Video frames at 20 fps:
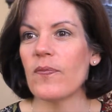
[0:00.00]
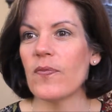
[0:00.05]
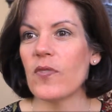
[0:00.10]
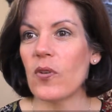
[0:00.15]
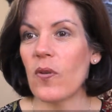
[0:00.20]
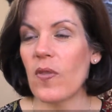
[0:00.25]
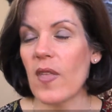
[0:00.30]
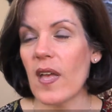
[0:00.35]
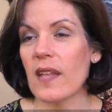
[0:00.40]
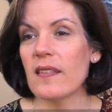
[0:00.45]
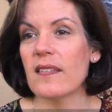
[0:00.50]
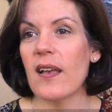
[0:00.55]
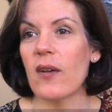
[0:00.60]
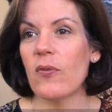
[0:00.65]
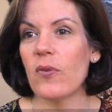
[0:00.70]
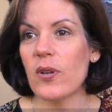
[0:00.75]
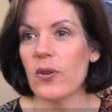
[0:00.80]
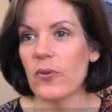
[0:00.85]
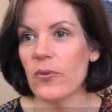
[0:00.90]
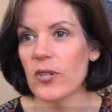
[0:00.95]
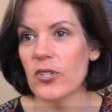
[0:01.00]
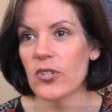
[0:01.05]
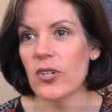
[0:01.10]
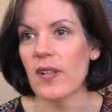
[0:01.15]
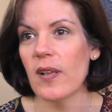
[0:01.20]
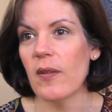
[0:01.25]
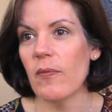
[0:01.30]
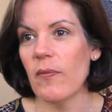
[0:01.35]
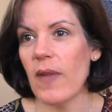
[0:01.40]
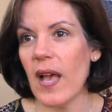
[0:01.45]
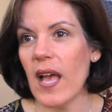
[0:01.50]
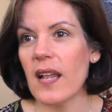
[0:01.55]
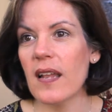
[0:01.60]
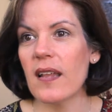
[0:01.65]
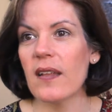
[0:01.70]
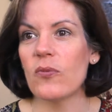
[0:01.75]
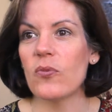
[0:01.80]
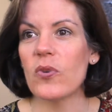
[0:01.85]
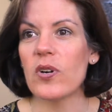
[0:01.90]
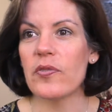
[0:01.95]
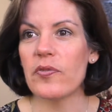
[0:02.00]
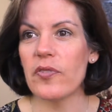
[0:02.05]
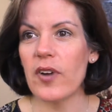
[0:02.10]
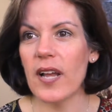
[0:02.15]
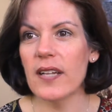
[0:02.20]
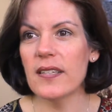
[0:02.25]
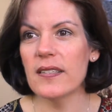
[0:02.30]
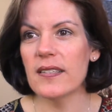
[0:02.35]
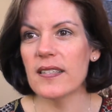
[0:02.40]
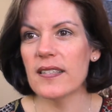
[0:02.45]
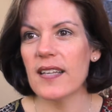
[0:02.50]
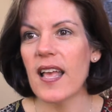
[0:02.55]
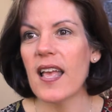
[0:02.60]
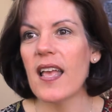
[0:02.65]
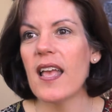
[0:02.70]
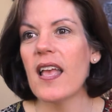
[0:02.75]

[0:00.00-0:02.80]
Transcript: so that's how we originally met and were friends.